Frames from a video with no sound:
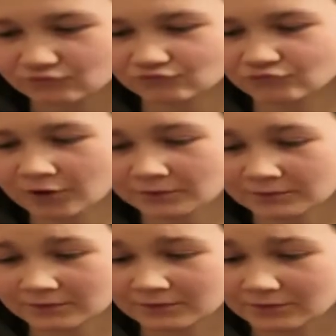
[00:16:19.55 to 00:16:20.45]
Ron,
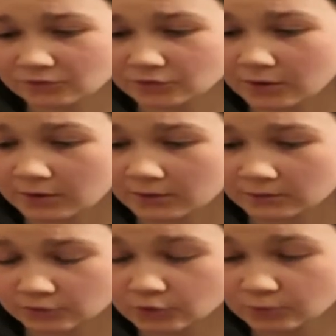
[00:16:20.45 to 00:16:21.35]
you
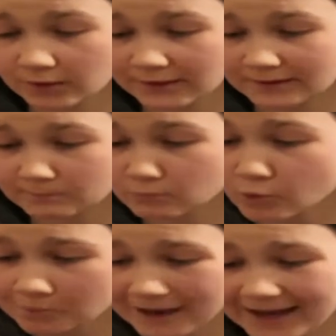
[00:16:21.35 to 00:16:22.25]
were in
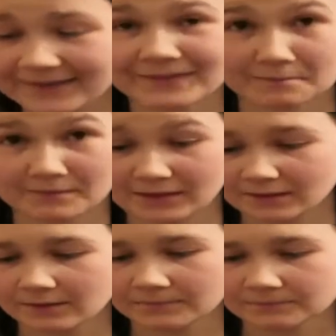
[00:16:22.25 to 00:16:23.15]
more pain than me.
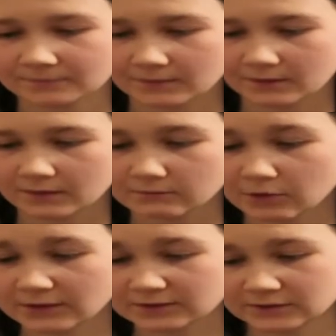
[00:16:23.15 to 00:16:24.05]

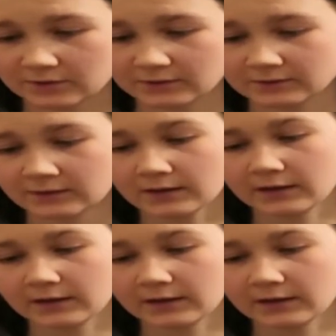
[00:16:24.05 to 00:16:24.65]
Hermione signed.